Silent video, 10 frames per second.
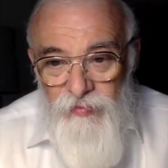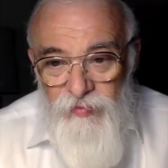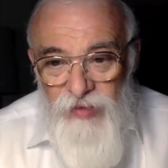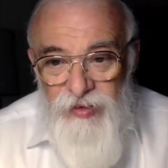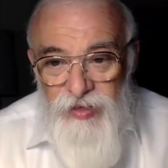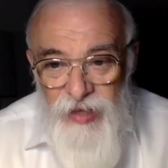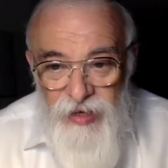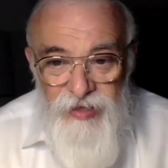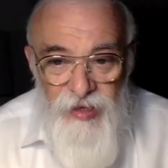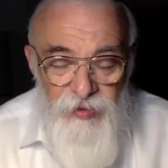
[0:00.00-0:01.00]
If you
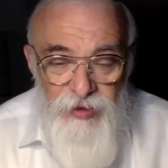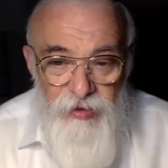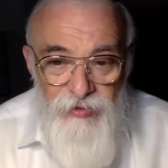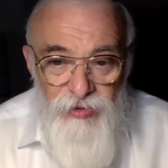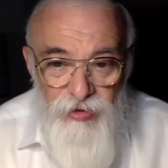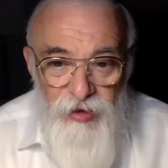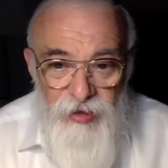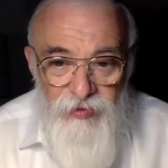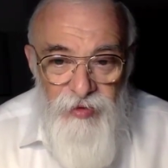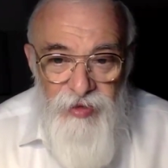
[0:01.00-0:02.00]
understand something, you enjoy
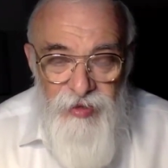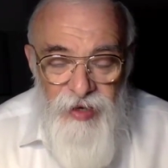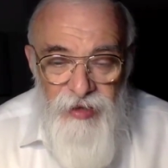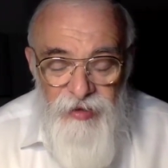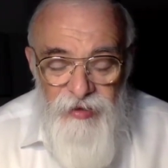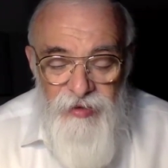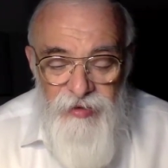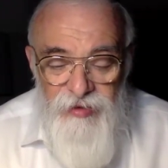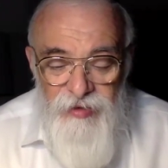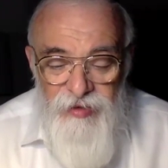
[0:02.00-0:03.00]
it. If you understand it,
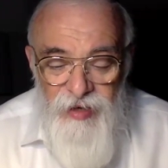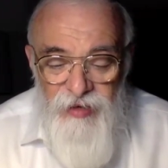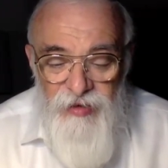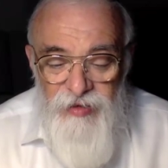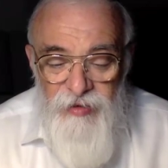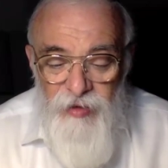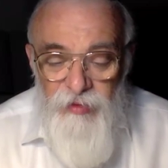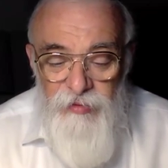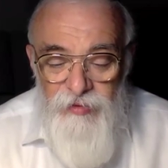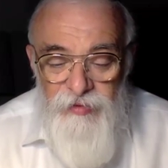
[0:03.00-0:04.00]
it's it's a it's a
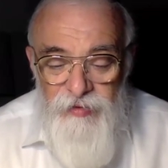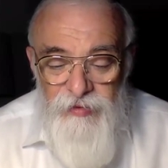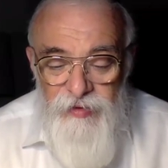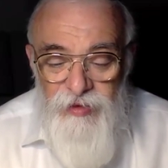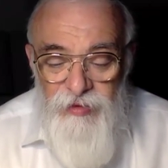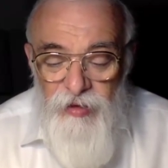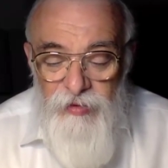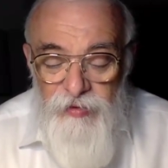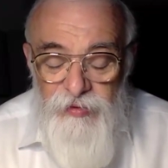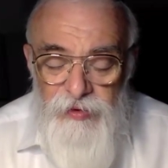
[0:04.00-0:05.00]
load, it's a yoke.